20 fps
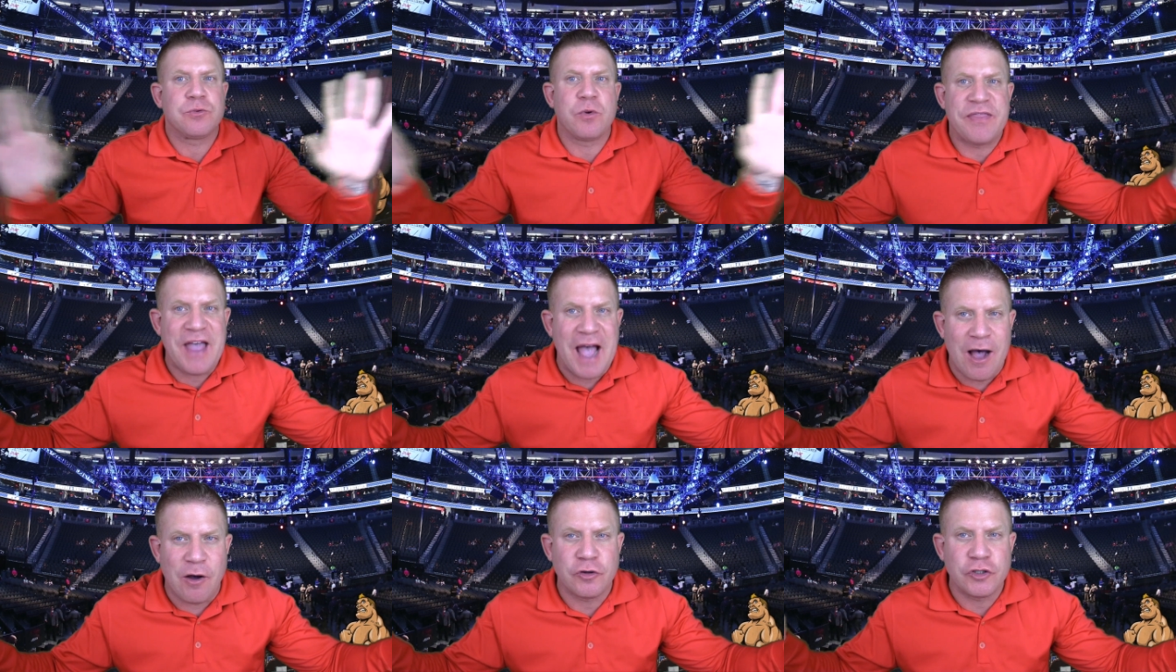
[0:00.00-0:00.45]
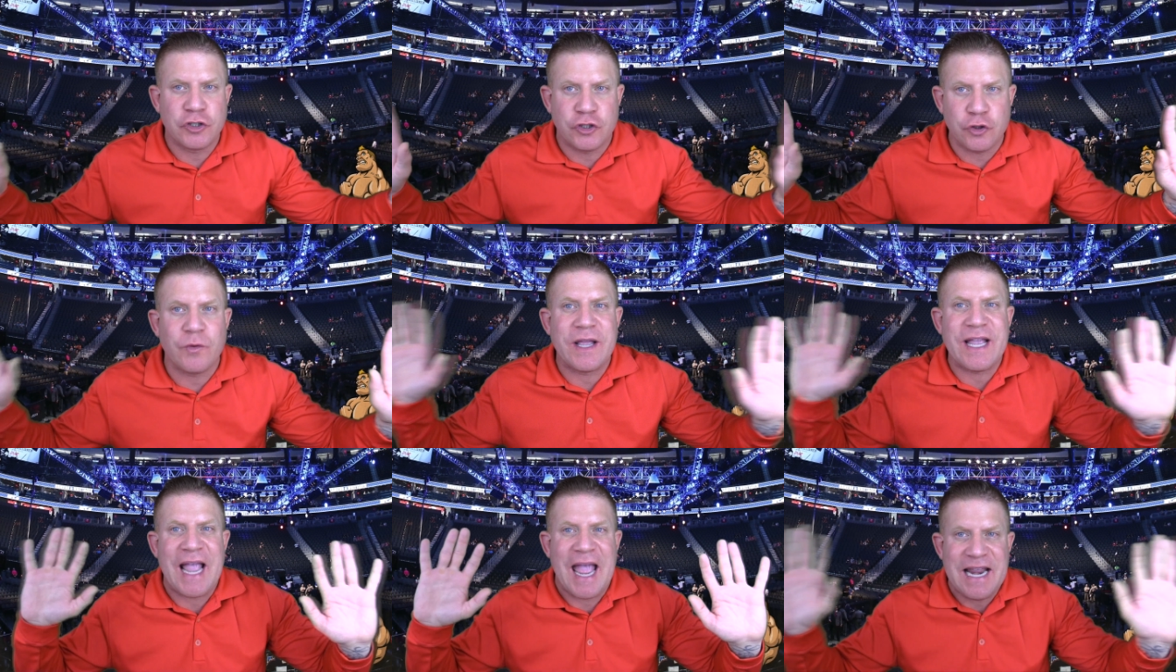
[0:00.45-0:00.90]
without
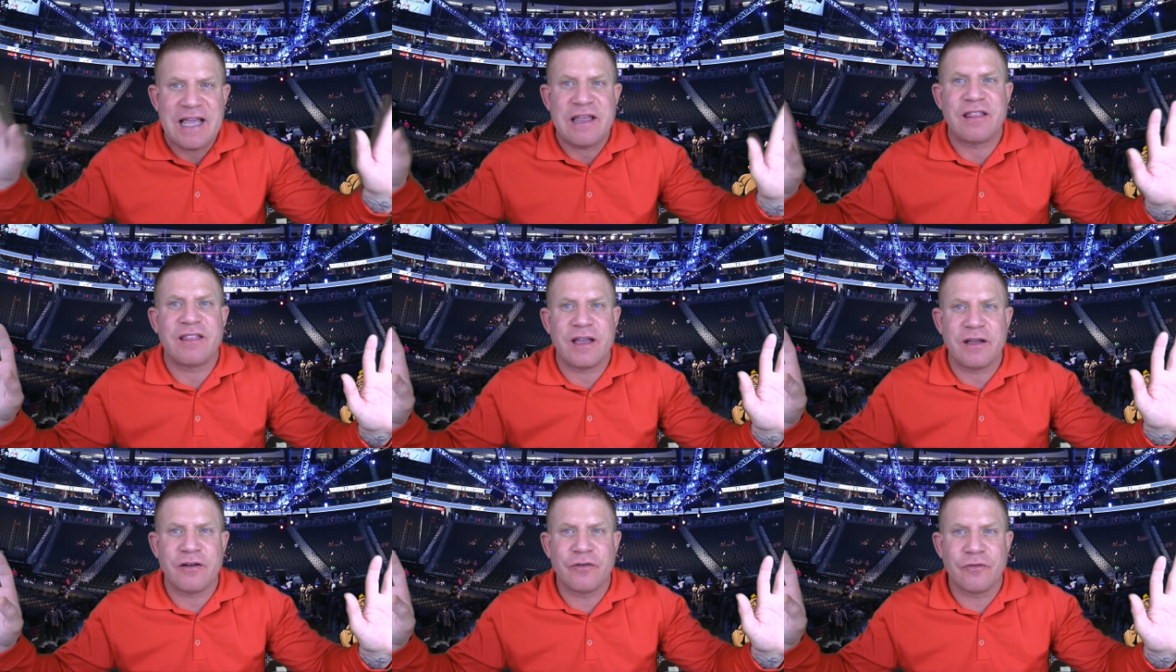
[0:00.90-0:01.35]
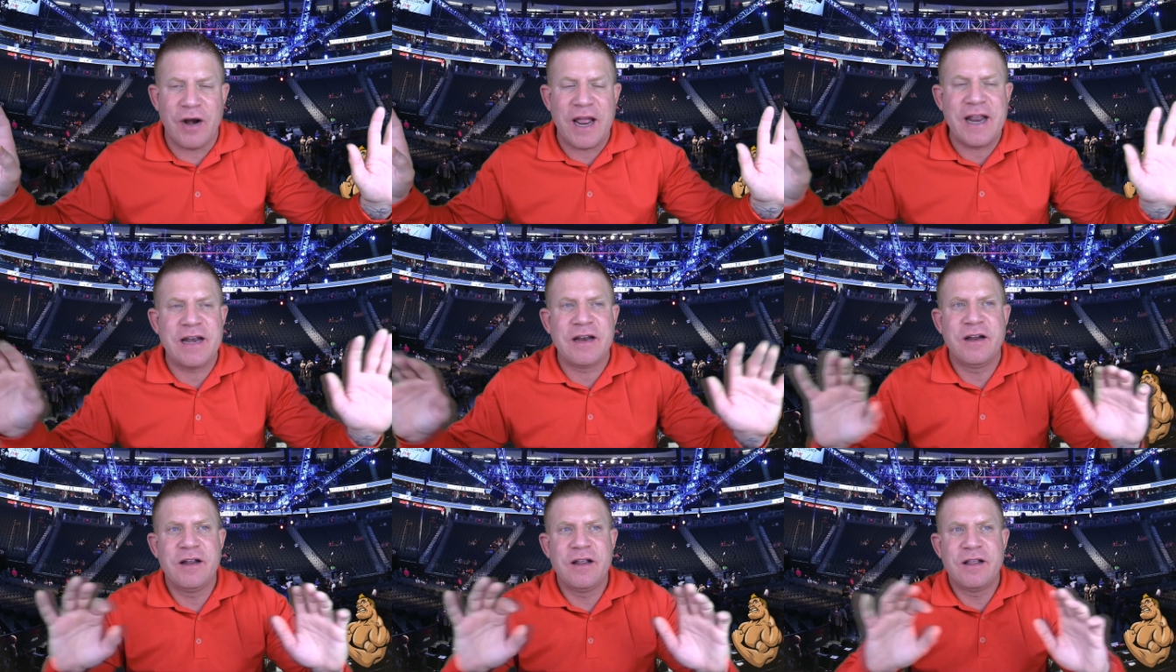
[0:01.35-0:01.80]
doing anything,
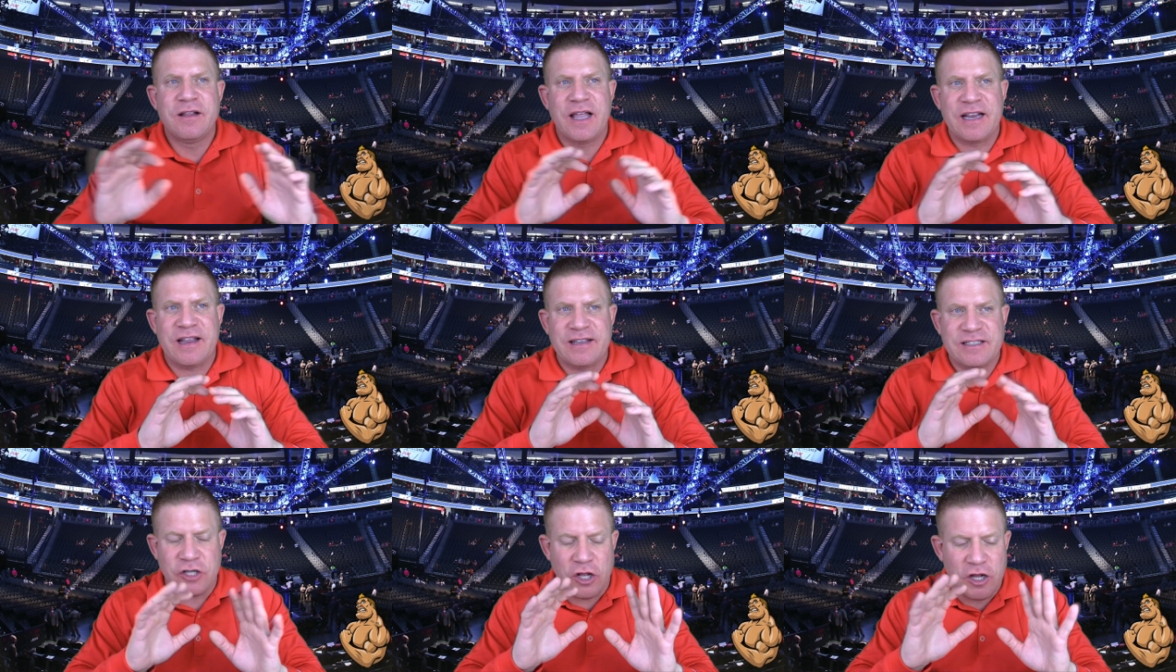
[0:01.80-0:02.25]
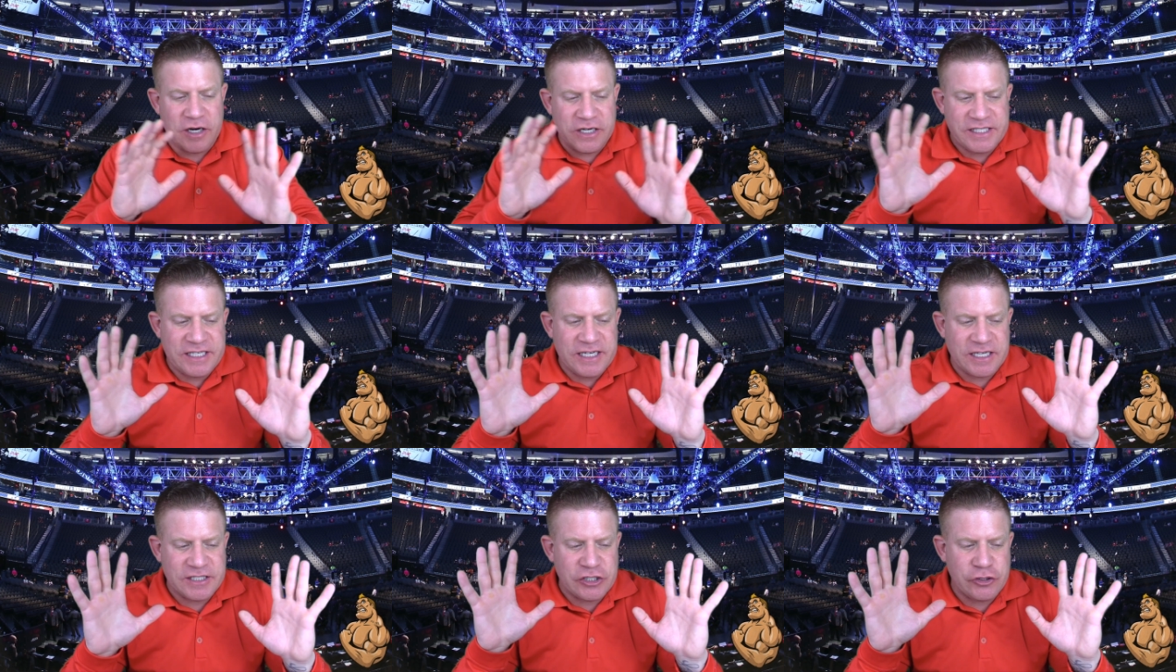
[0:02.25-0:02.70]
right? Like, as long
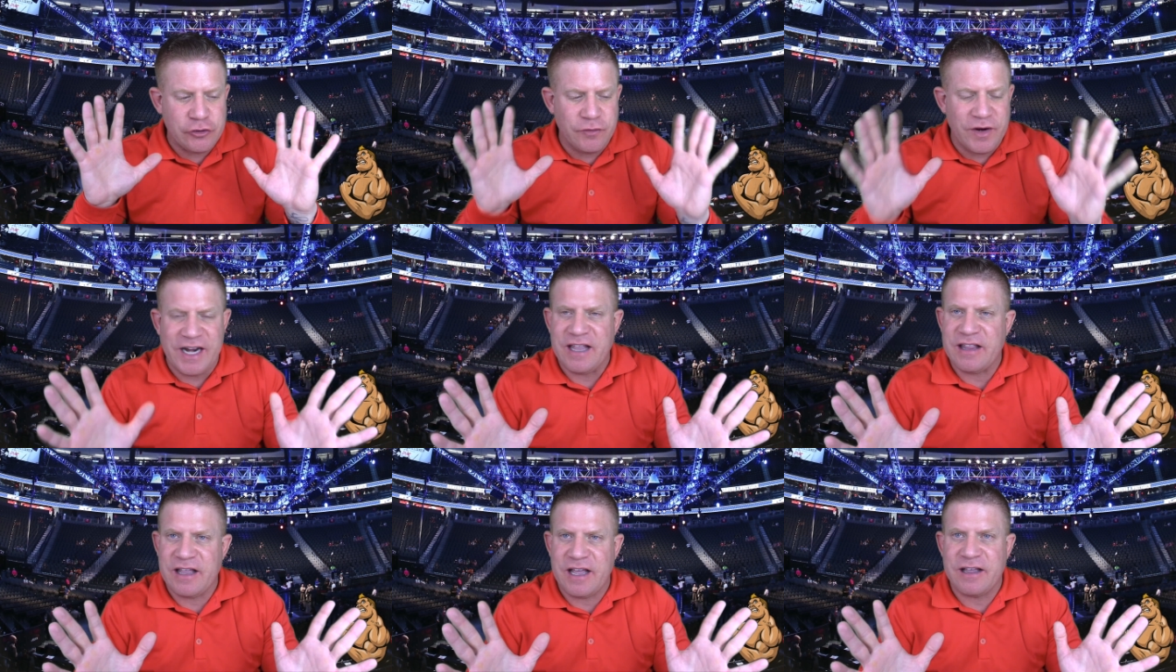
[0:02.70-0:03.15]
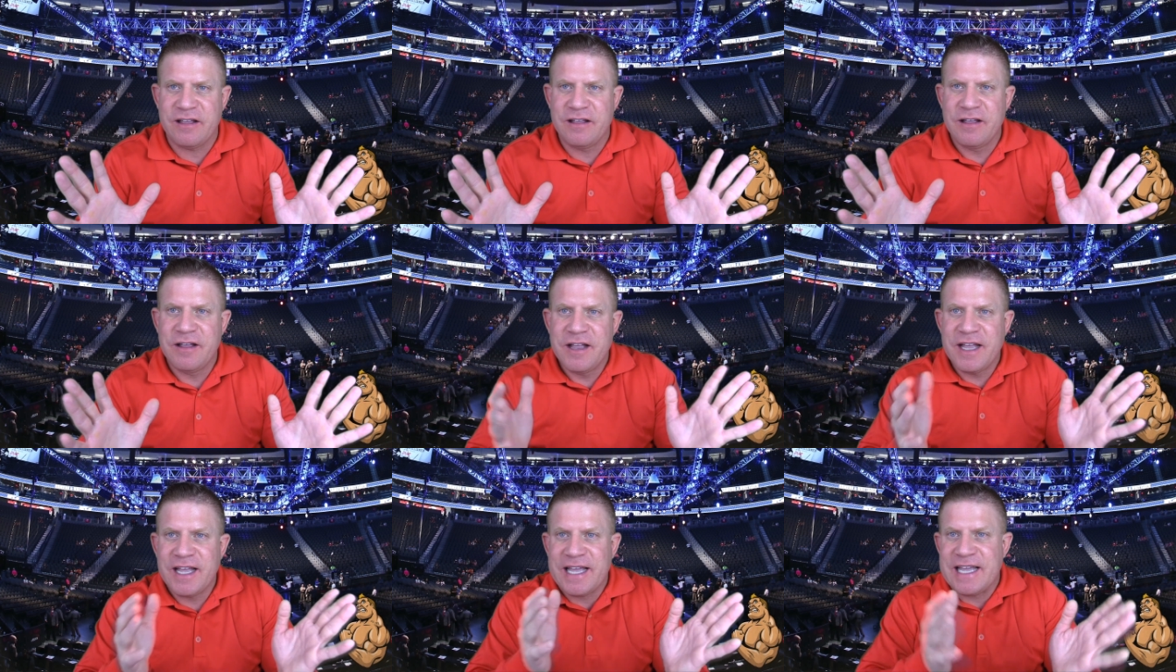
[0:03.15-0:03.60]
as he doesn't do anything,
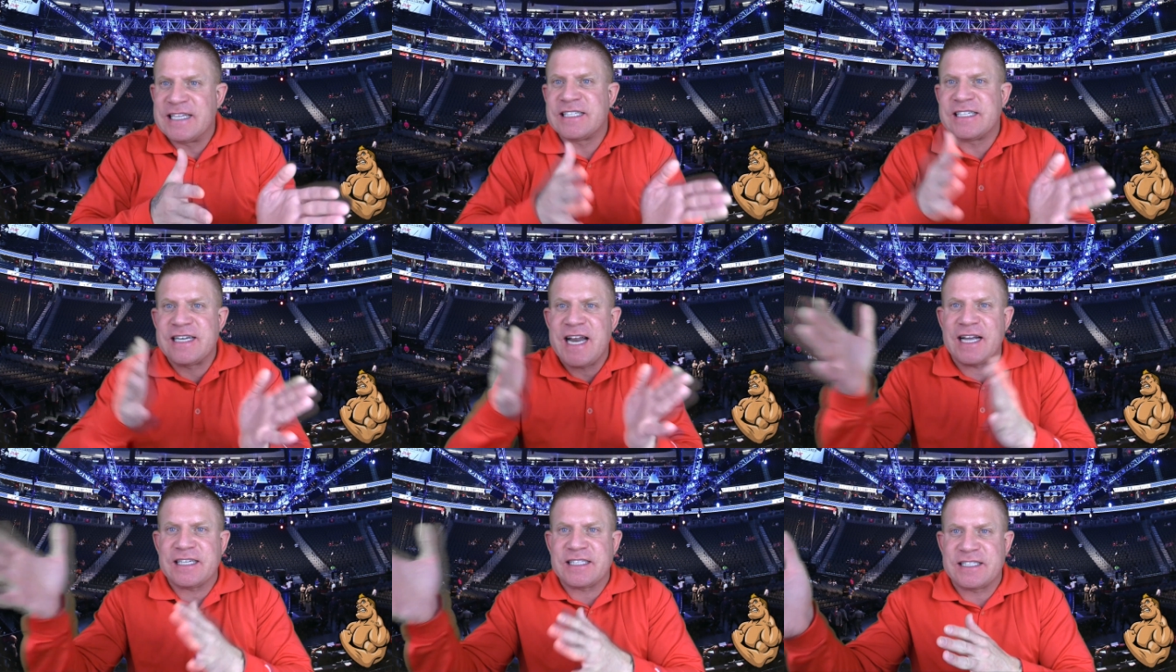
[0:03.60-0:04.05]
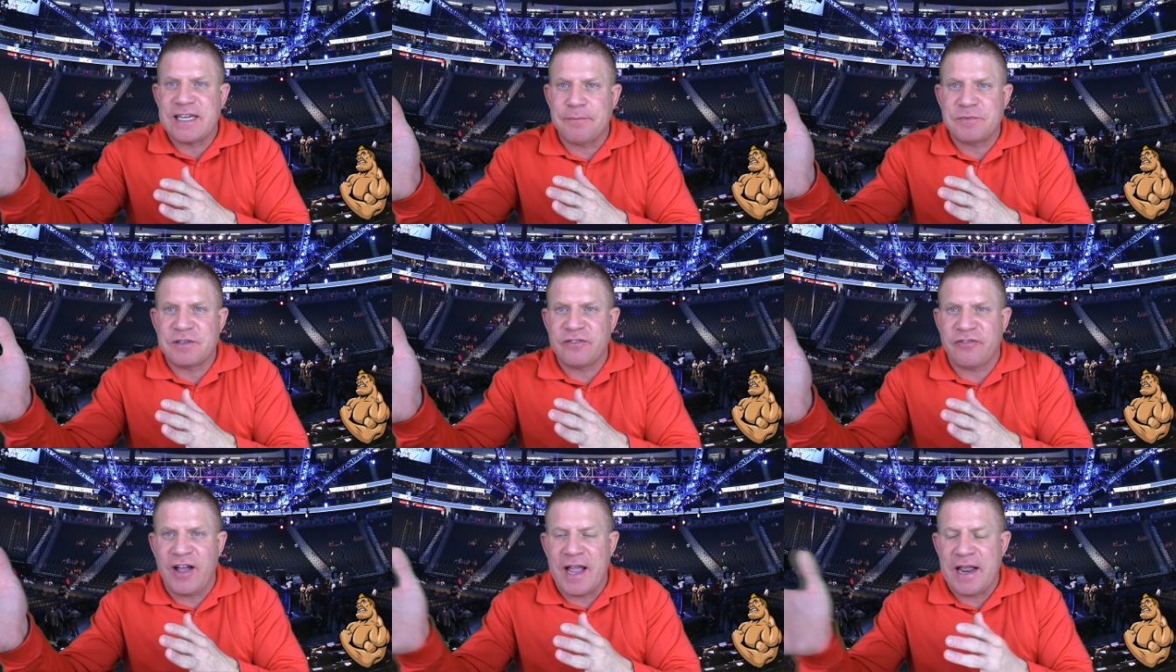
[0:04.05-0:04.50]
he's next
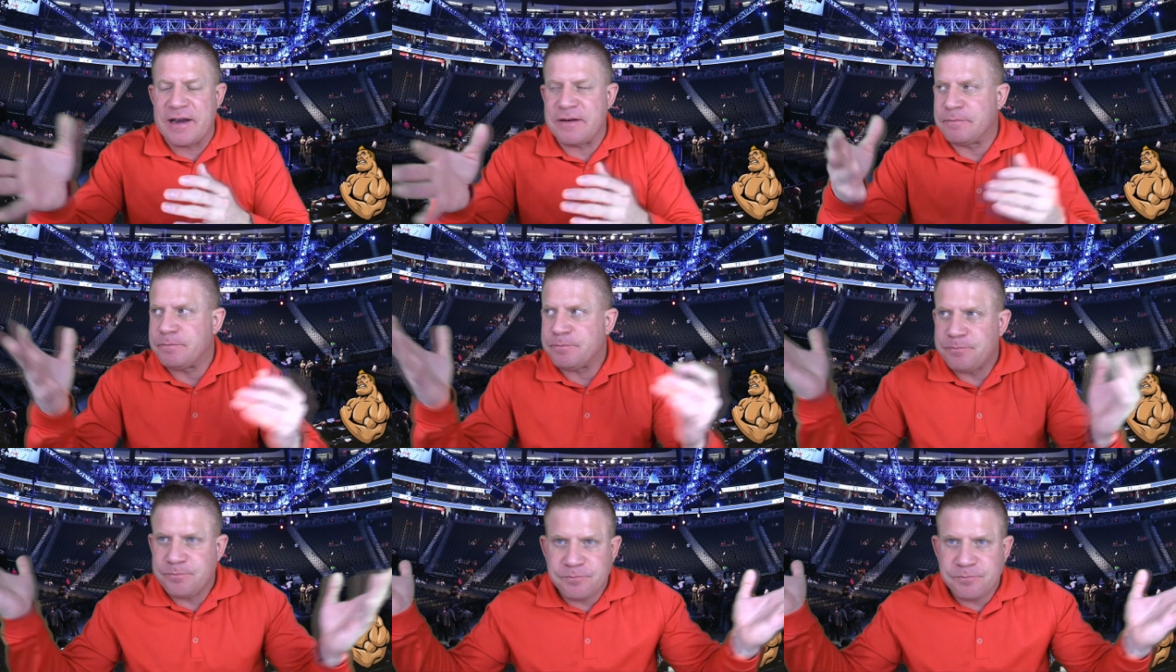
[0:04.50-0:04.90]
up to fight.